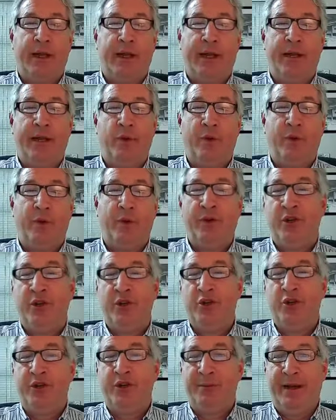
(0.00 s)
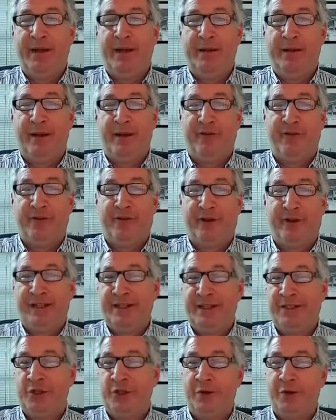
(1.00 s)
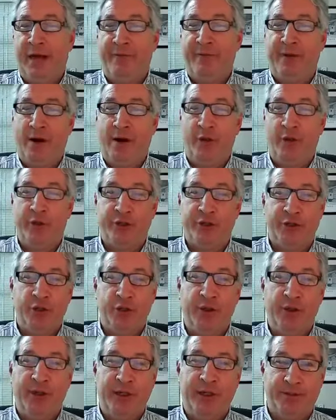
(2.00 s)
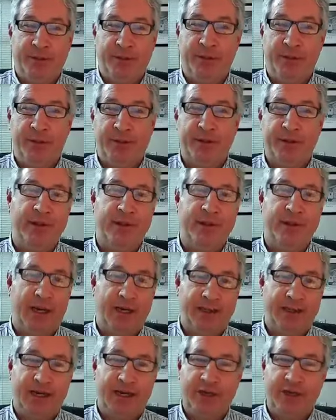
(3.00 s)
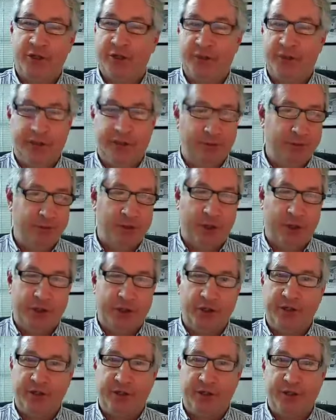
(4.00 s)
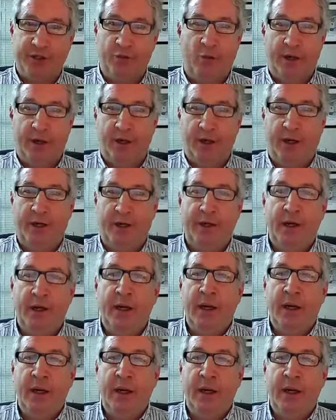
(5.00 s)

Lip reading: and we would usually be in there for at least 2.5 hours doing the experiments, dissections, demonstrations, and whatnot.